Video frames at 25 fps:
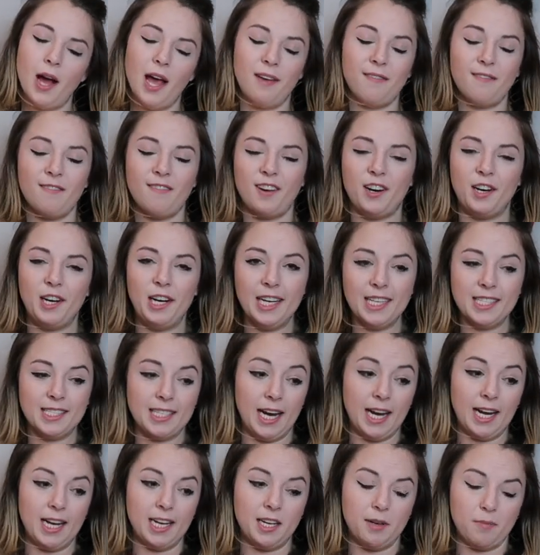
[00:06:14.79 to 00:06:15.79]
I'm very
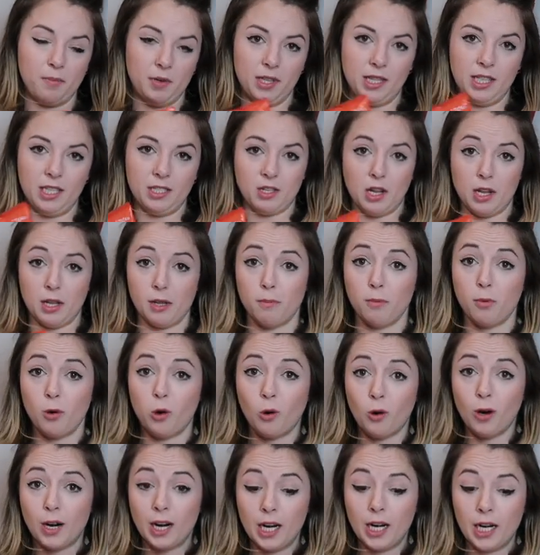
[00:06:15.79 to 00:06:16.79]
excited to put these on the
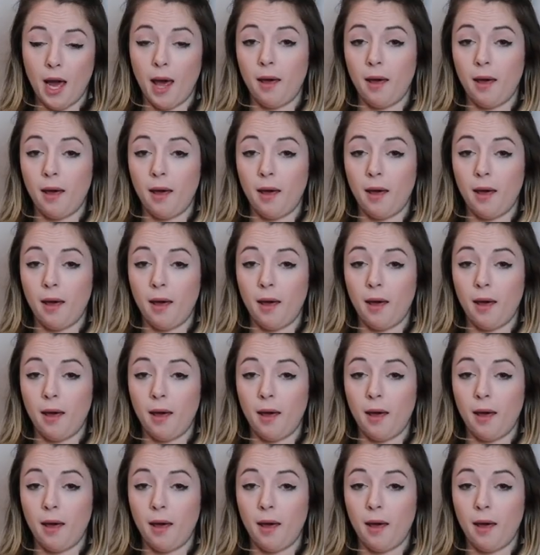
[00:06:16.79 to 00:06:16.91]
board.